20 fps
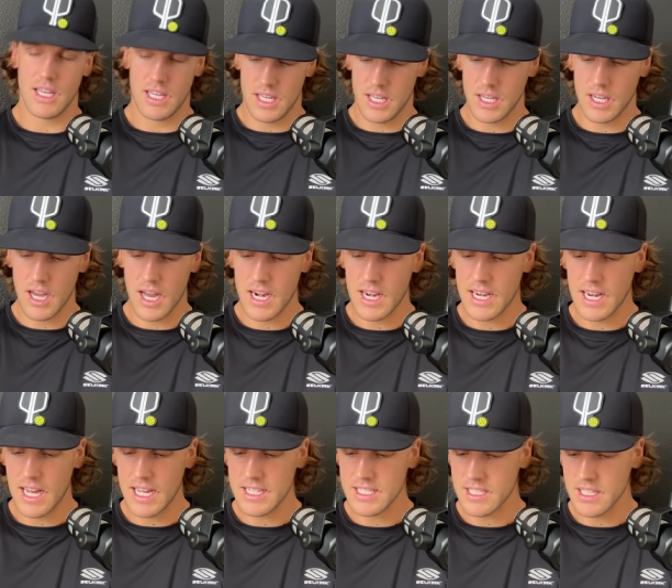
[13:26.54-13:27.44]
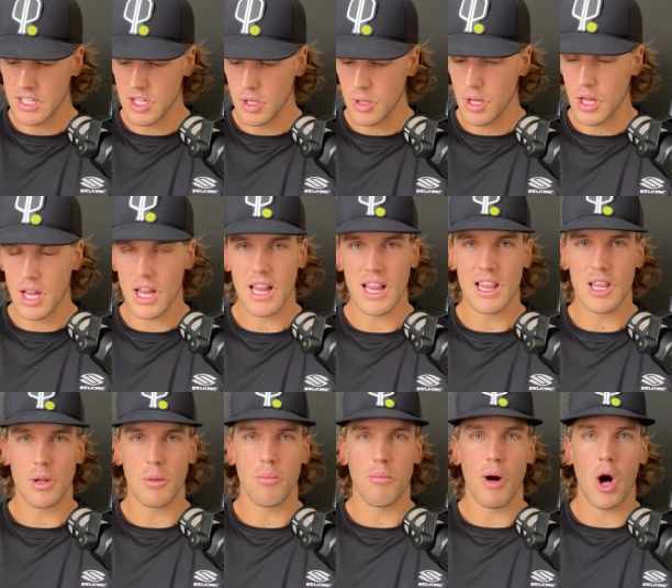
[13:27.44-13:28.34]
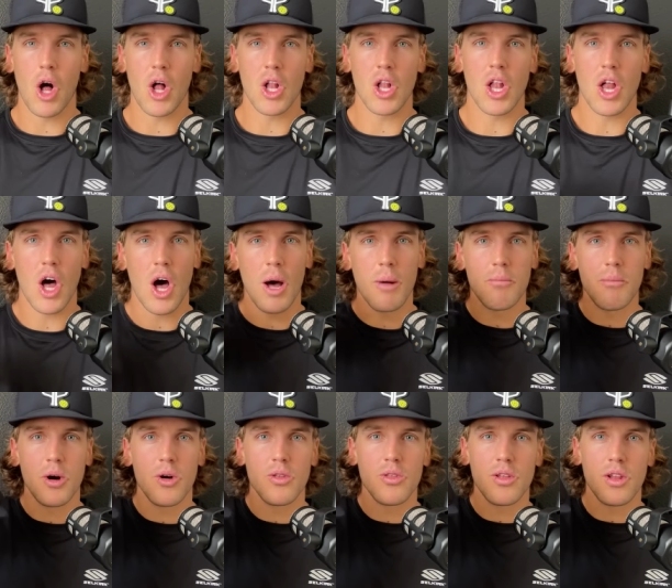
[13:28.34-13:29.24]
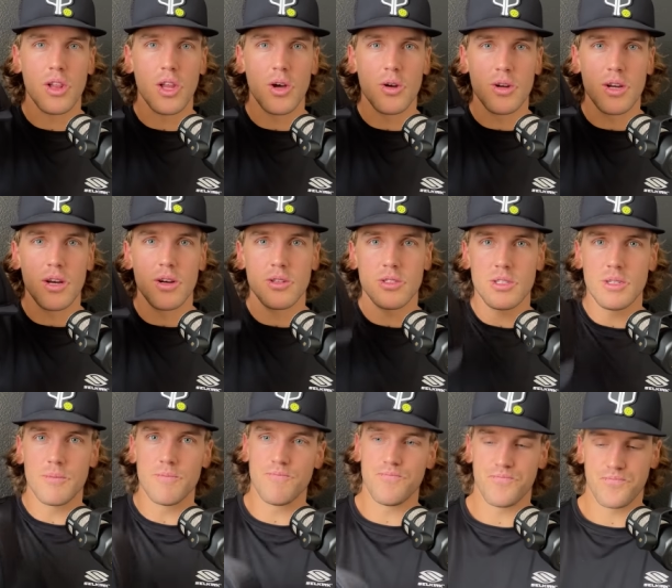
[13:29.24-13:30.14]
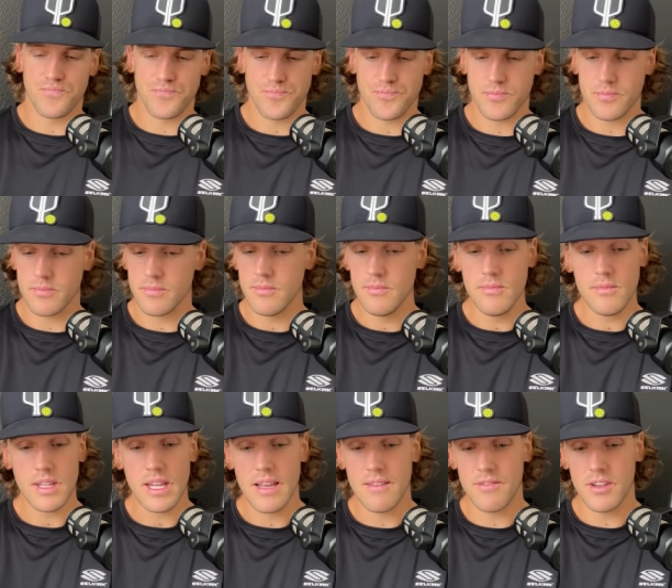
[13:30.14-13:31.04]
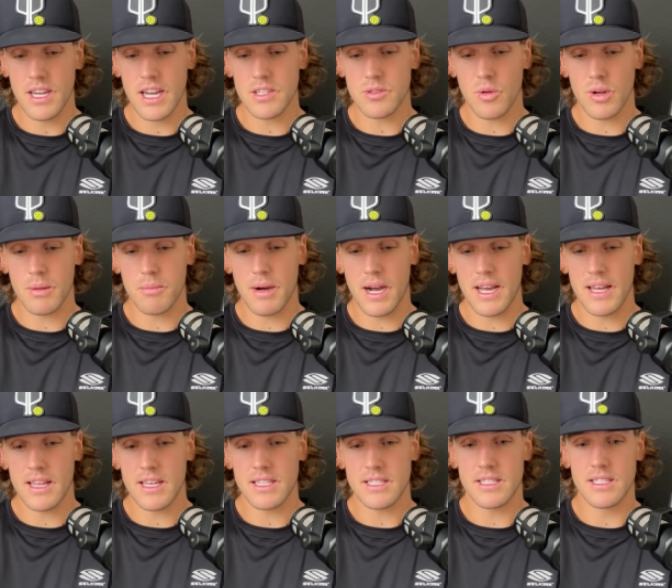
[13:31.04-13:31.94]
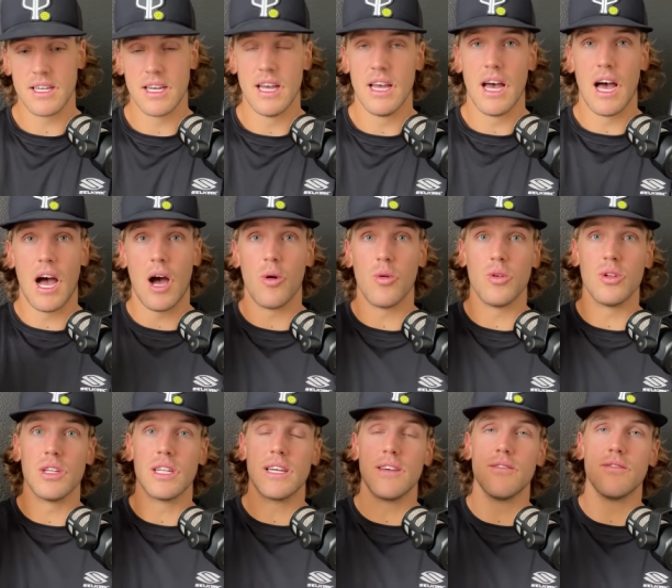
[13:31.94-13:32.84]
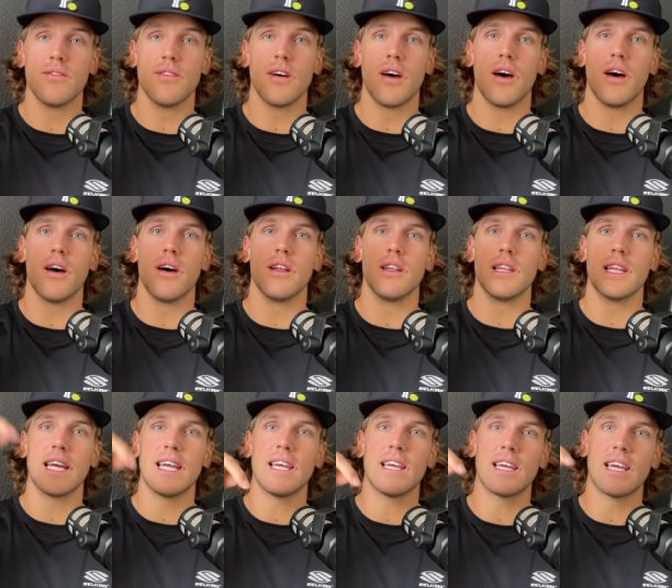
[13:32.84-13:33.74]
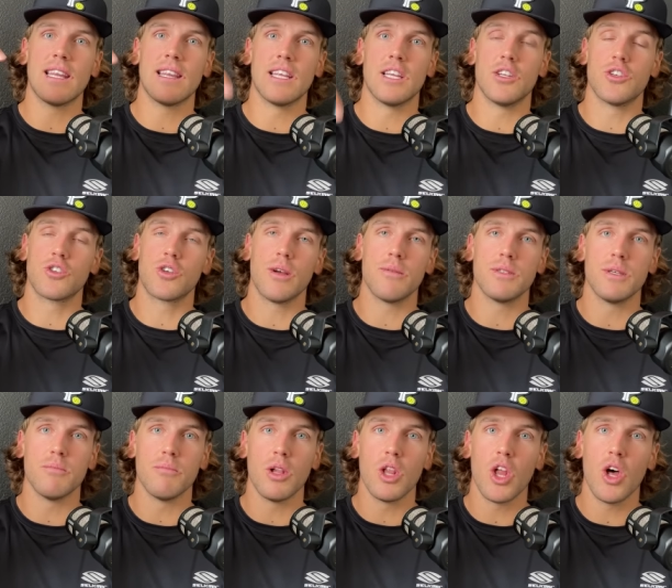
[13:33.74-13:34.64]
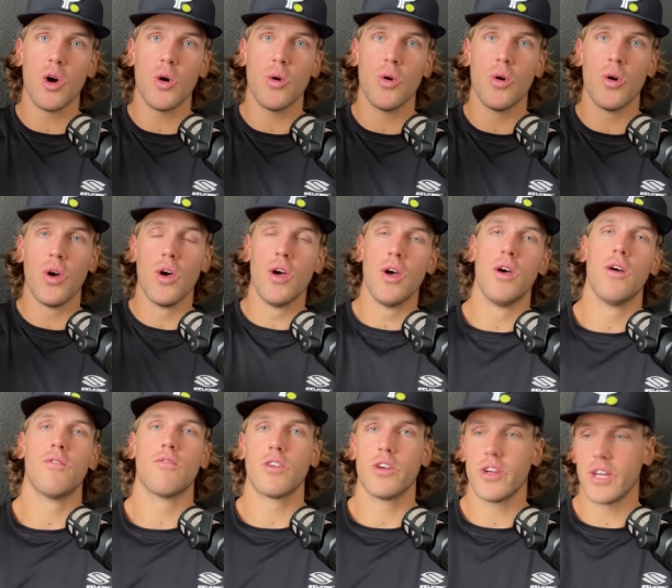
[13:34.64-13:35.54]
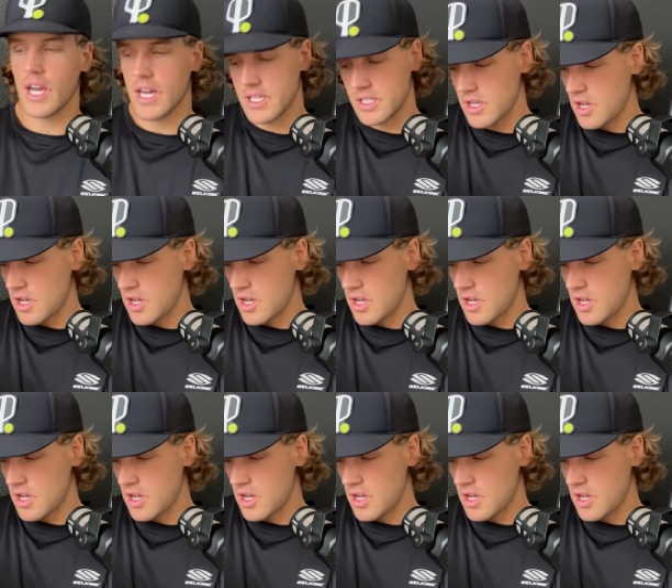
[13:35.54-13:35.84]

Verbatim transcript: You got a nice little little ball on both the logos. If you guys want to buy this, I will leave a link in the description below for you guys.